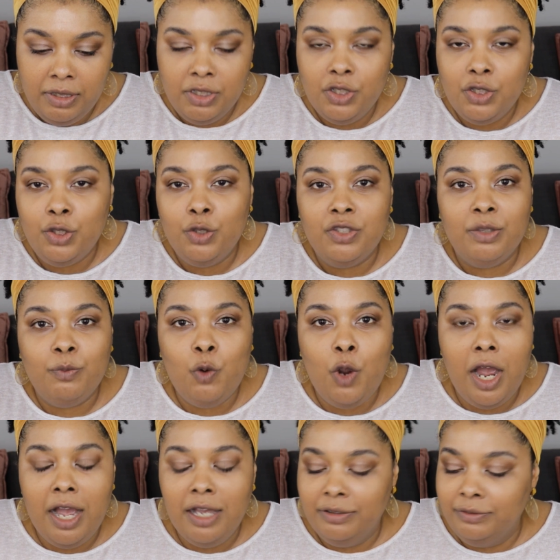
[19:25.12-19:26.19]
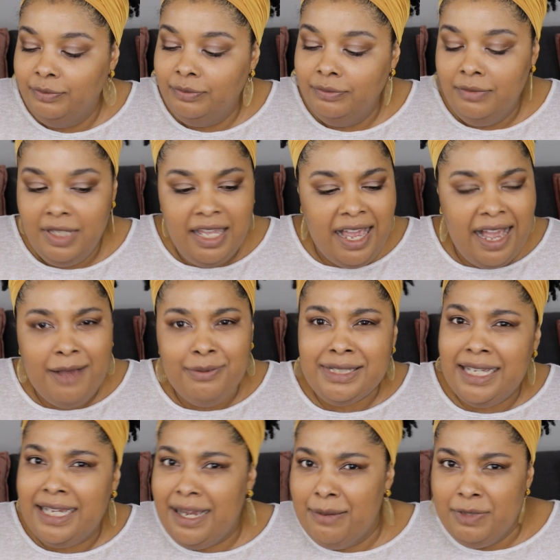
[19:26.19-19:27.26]
Excusez-moi. I was
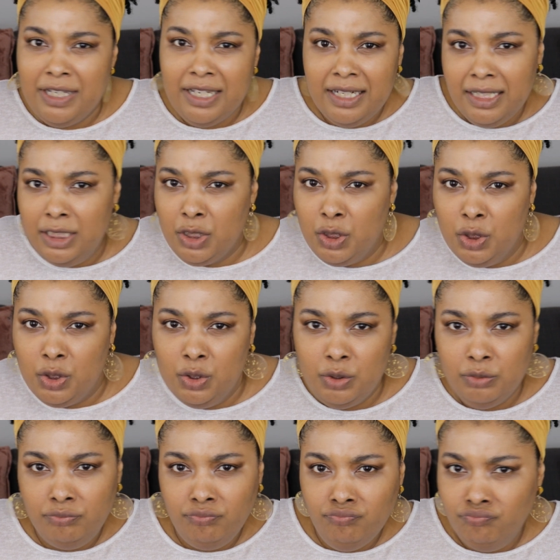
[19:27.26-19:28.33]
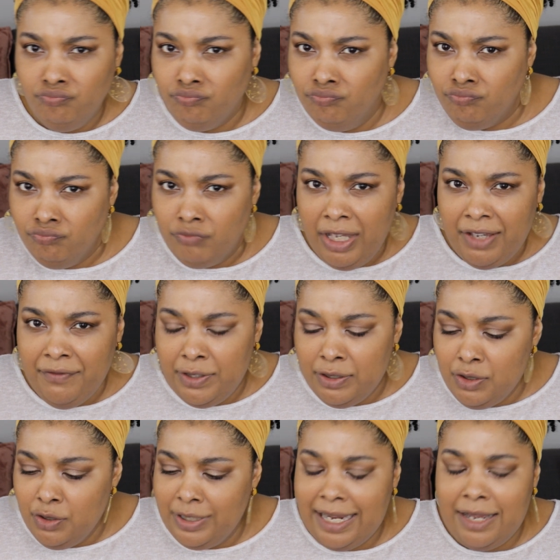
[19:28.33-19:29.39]
like, I'm looking a little
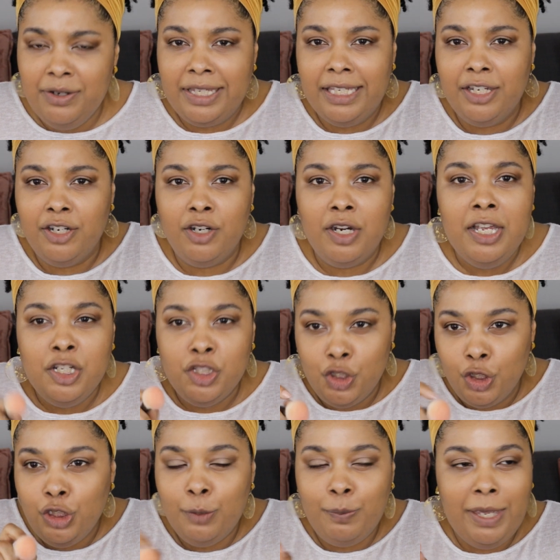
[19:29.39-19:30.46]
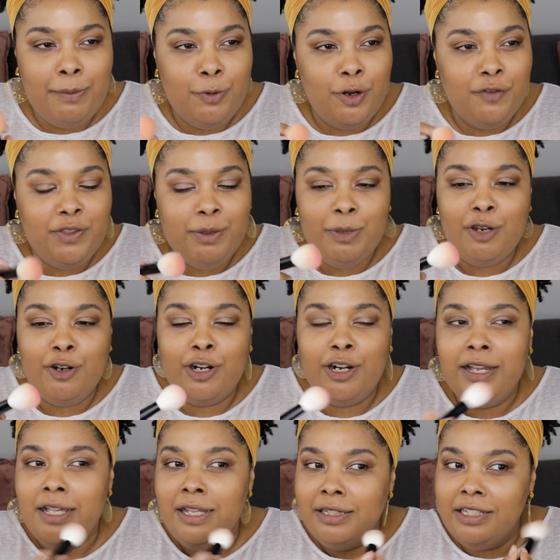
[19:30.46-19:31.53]
filtered out here. Took the paper off the
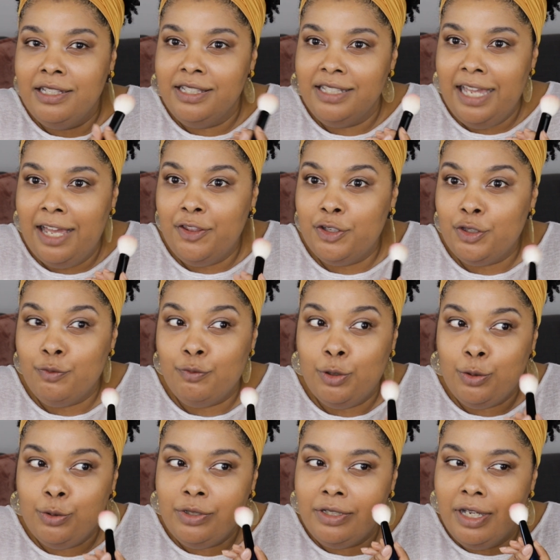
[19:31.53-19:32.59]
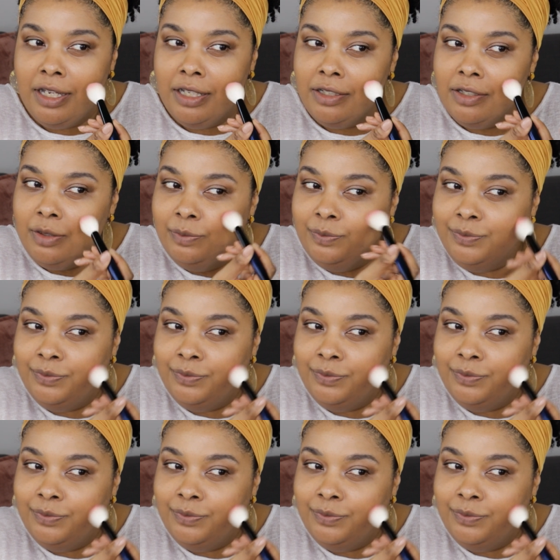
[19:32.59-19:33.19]
mirror. Let's see how this rose does.